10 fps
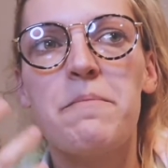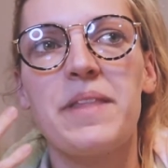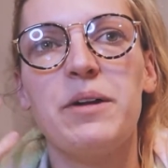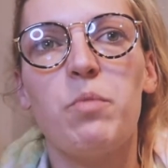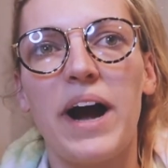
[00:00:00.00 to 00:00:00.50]

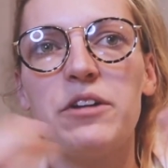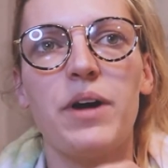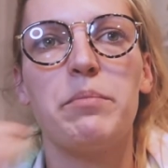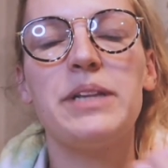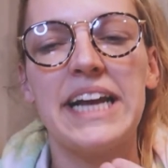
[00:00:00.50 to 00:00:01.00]
like, why
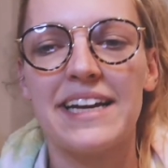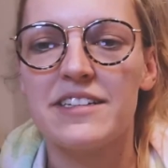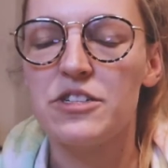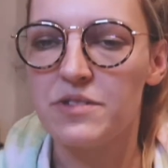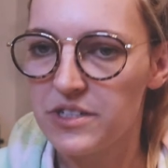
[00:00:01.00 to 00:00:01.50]
do I
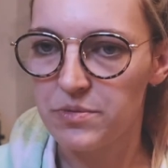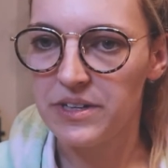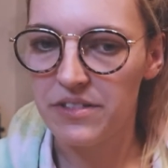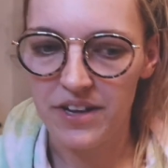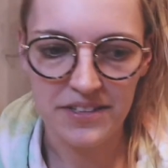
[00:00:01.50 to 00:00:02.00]
plan to do these
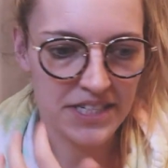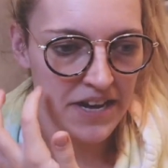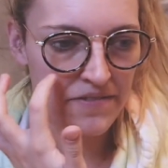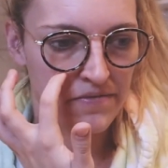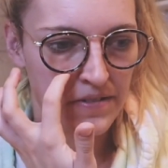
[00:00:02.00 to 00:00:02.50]
readathons
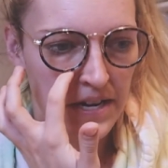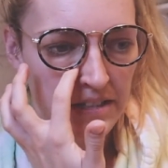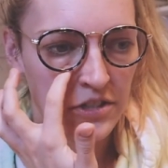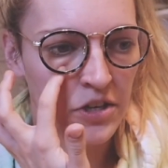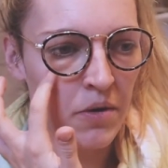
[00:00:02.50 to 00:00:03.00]
if
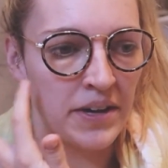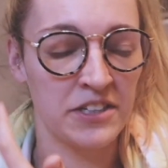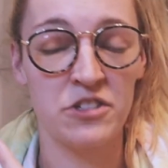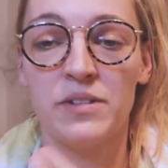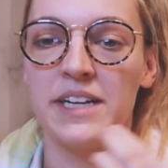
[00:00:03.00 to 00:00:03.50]
it's
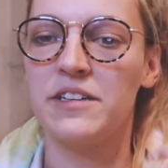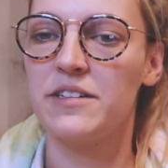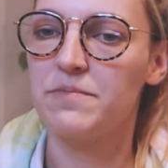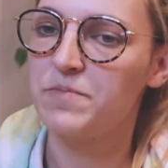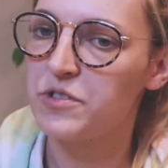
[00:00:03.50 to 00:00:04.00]
going to, like,
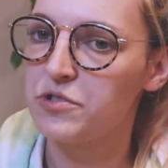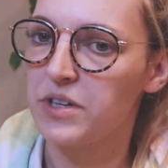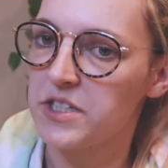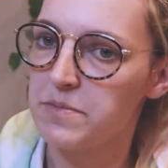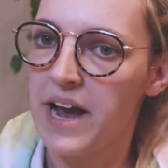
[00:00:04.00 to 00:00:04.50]

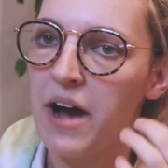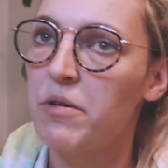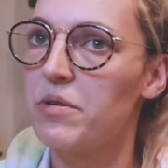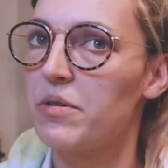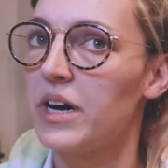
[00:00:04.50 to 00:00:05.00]
stress me
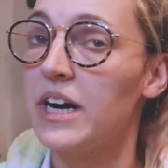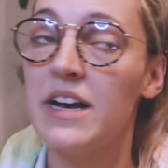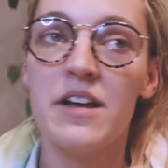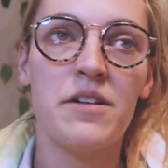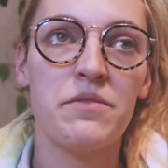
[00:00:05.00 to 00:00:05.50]
out or
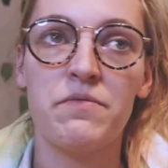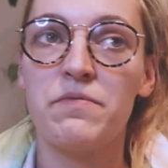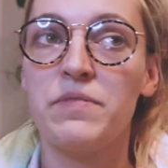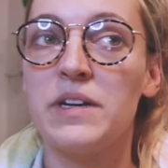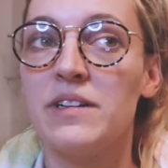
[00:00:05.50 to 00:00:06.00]

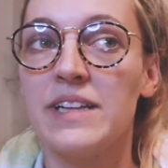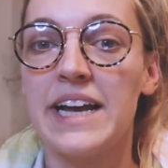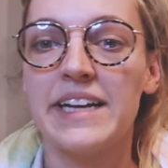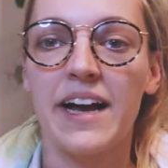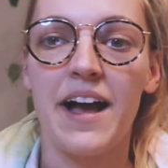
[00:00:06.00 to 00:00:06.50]
feel
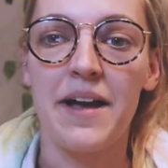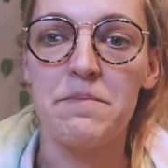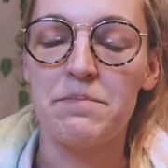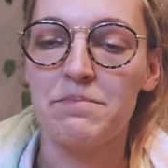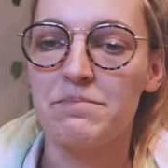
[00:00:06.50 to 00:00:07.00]
like
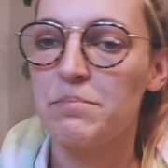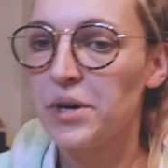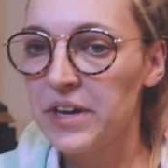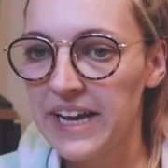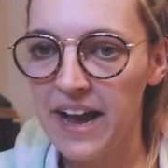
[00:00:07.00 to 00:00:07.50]
I'm
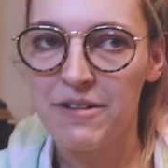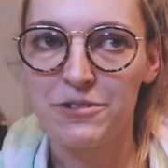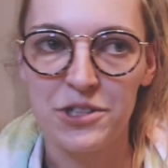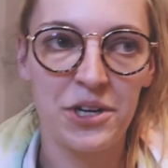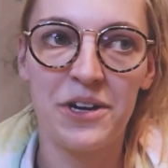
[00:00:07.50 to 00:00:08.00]
burning
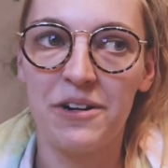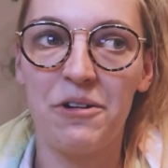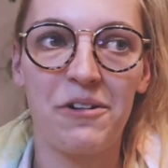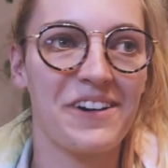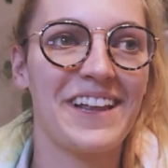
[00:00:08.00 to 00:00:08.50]
out
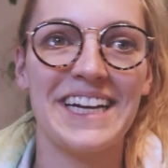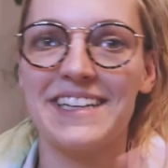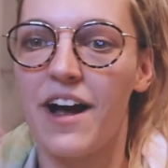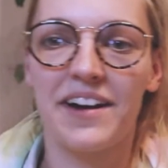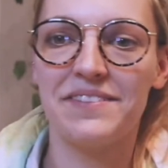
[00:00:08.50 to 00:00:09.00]
or,
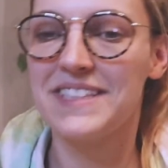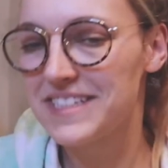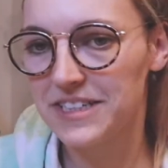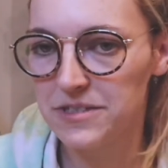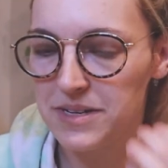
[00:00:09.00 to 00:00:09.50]
like, not even
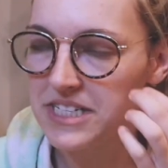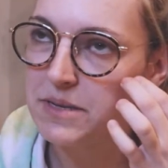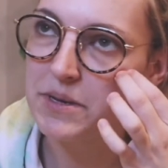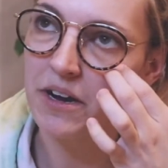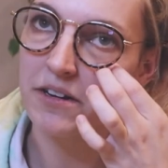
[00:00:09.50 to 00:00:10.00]
stick to my
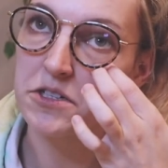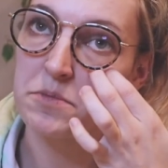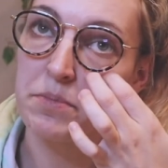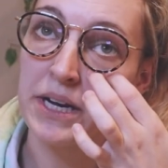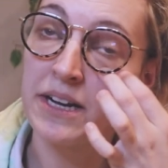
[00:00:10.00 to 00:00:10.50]

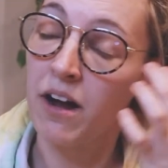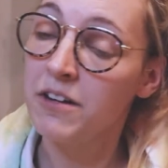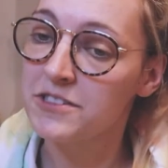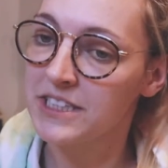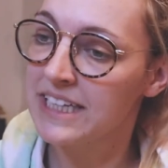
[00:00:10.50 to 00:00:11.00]
TBRs? But
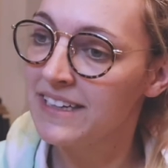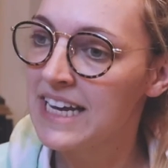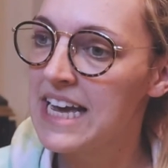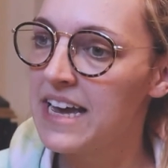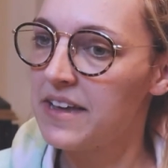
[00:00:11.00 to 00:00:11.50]
honestly,
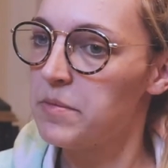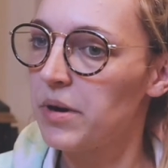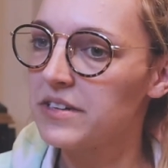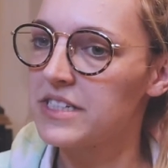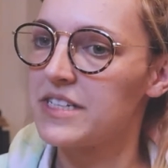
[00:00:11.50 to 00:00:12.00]
in the
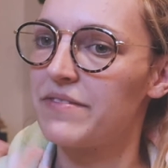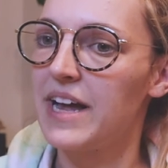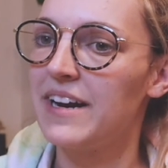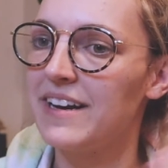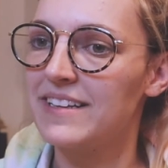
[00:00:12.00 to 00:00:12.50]
process of
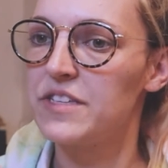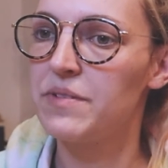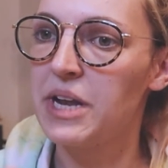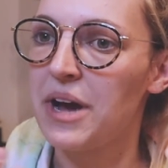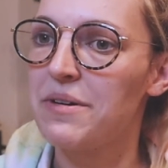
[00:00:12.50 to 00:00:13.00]
editing this
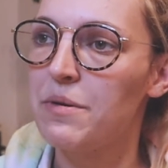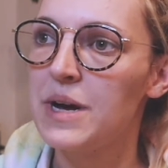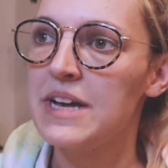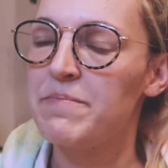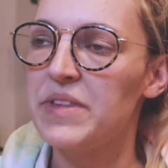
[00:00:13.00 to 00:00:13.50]
video,
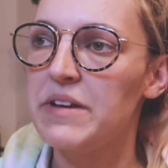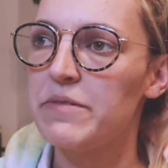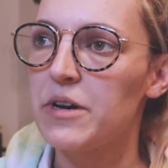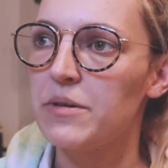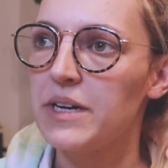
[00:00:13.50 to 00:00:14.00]

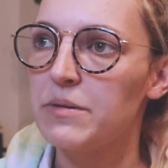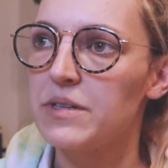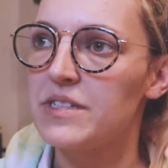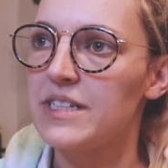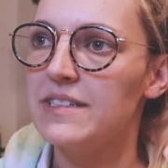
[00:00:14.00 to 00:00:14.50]
even though it
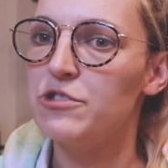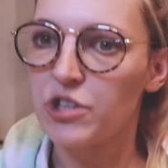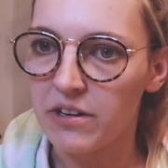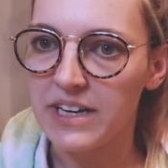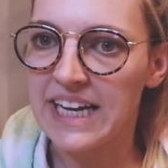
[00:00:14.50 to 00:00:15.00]
was a
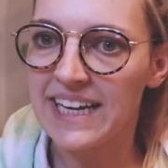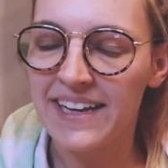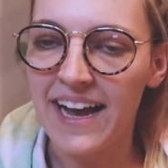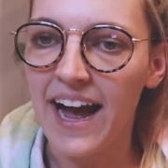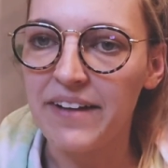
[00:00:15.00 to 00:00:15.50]

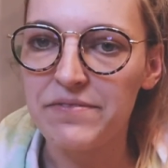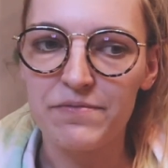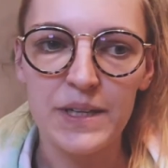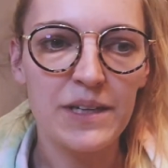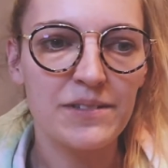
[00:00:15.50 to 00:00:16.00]
journey, I
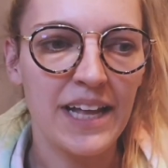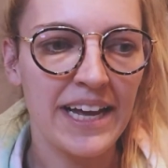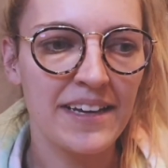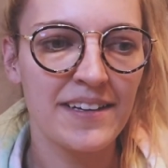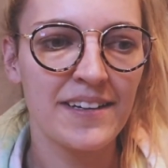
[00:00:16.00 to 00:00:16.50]
feel
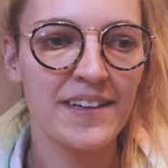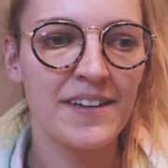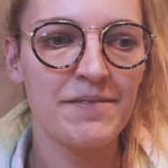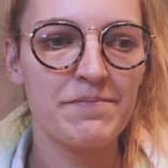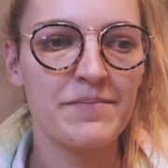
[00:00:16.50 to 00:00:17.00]
like
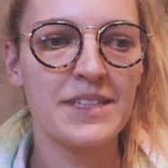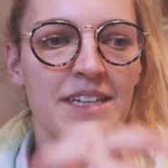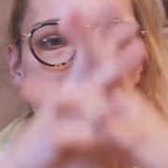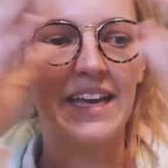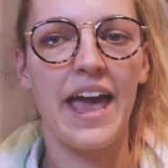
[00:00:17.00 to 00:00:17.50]

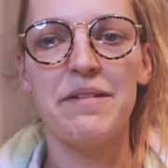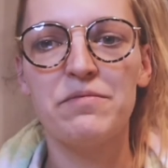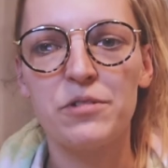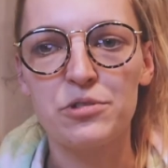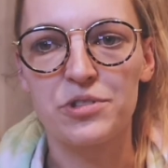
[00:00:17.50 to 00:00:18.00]
it
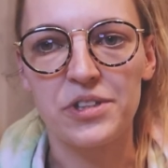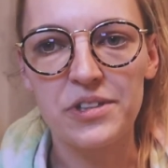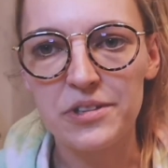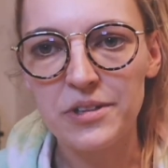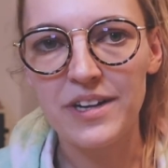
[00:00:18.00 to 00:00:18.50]
came full
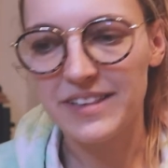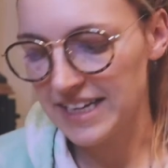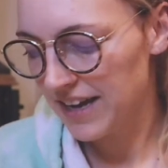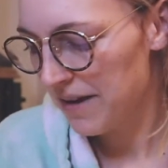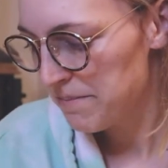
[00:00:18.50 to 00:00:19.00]
circle.
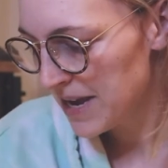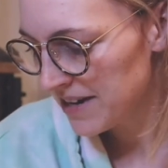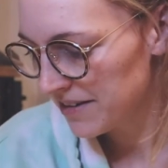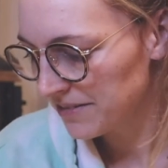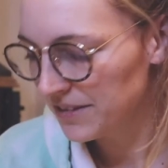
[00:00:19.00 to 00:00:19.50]
Like, I
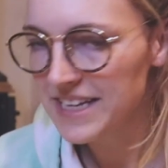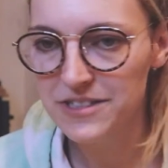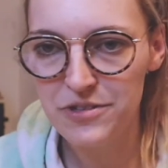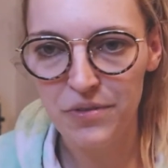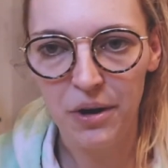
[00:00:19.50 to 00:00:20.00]
made a
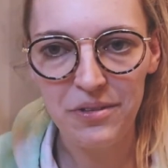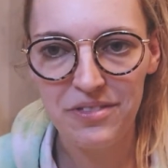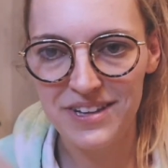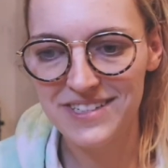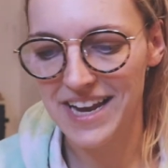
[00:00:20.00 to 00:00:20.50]
list of all
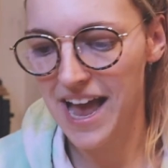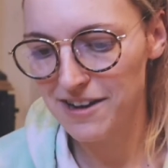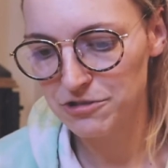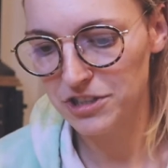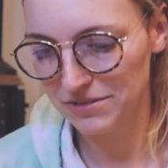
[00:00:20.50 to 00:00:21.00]
the things I
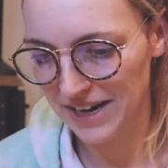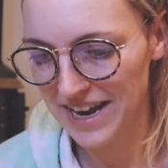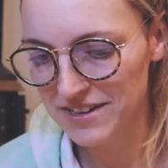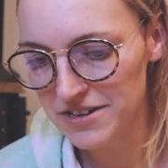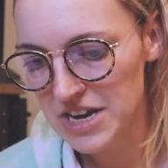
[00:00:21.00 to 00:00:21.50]
actually
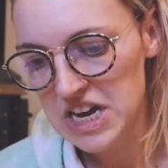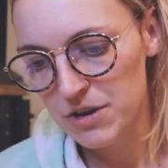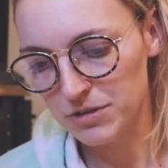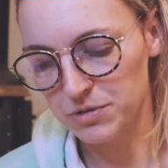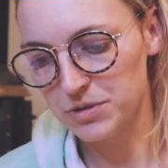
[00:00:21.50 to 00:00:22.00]
read,
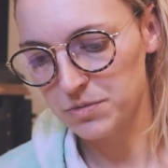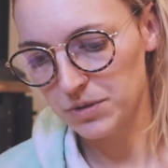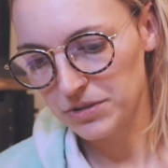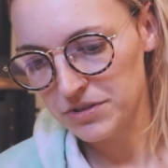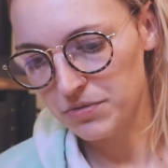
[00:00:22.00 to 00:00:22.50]
which was
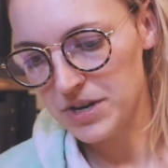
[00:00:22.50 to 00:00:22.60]
World of